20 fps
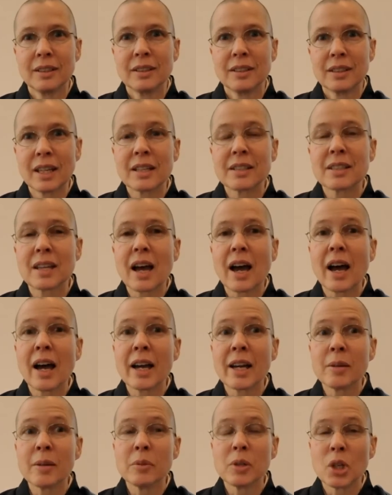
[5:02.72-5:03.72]
that
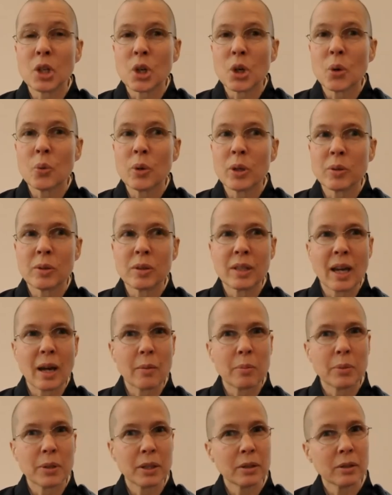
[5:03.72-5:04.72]
time, you know, when that
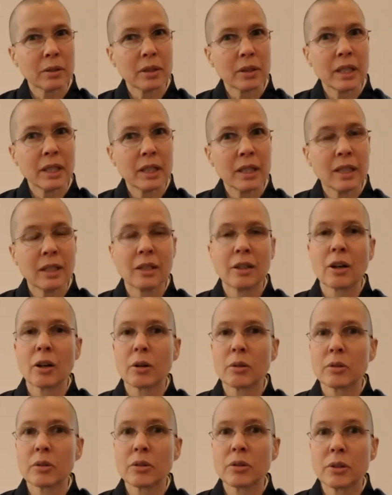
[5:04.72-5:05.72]
period in our
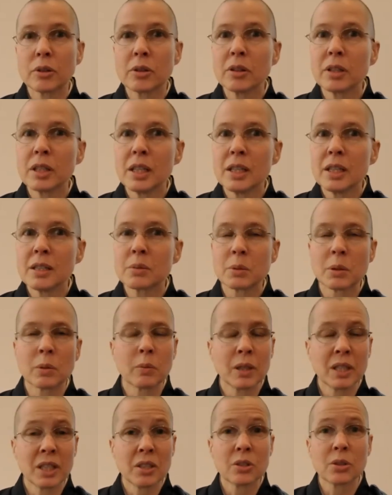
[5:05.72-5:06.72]
30s when
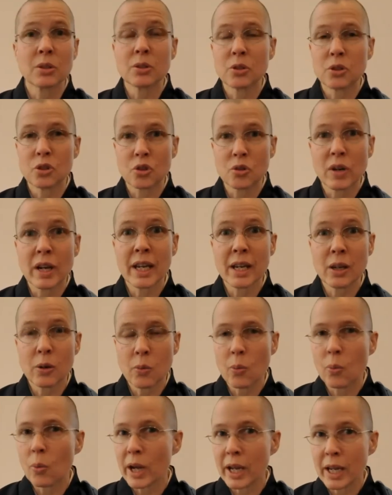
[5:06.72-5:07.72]
we just drank
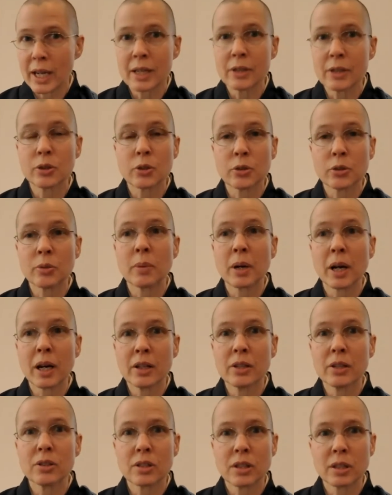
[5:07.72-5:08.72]
way too
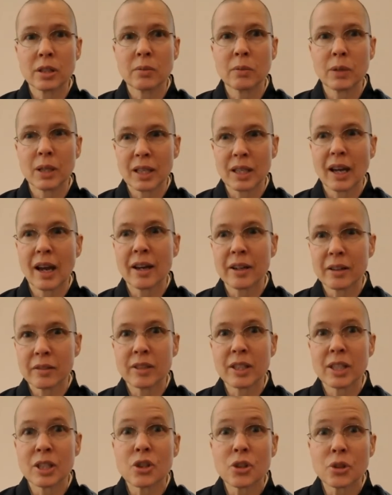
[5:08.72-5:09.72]
much and we kind of
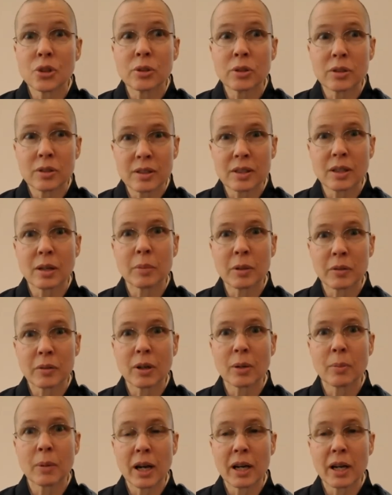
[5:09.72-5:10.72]
injured some of
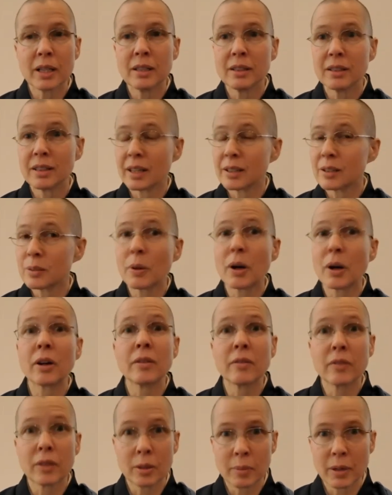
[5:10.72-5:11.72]
our body, that's part of
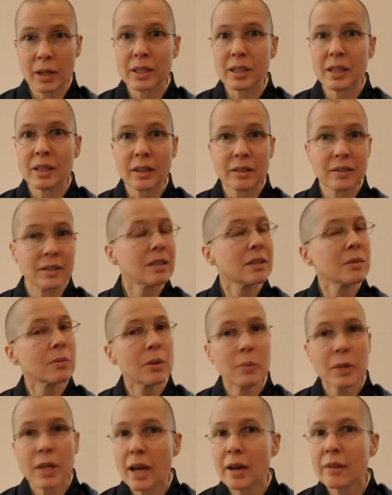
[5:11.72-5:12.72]
our body now. That's what
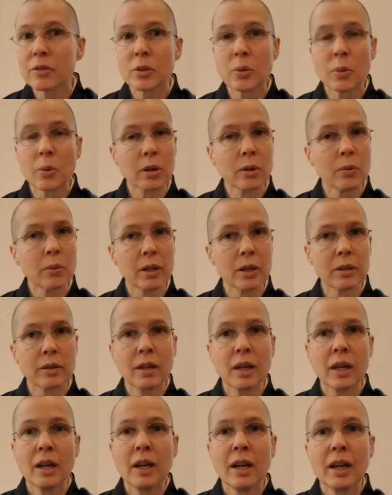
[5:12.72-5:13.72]
we have to work with.
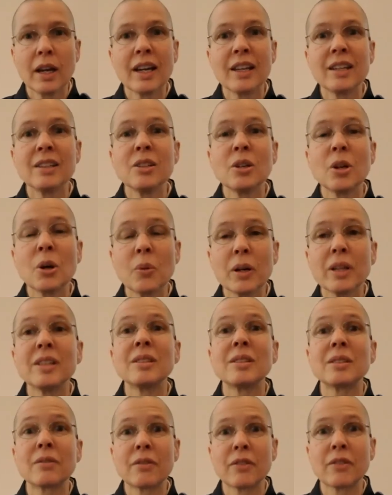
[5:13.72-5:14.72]
And you know what?
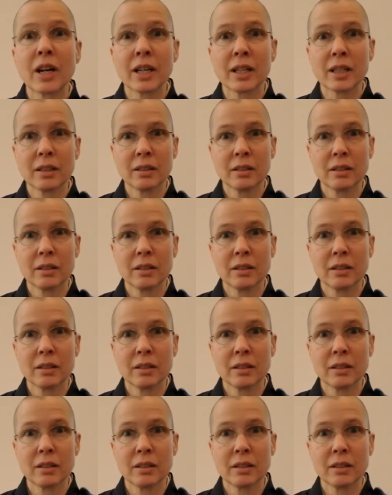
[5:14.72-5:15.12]
It's fine.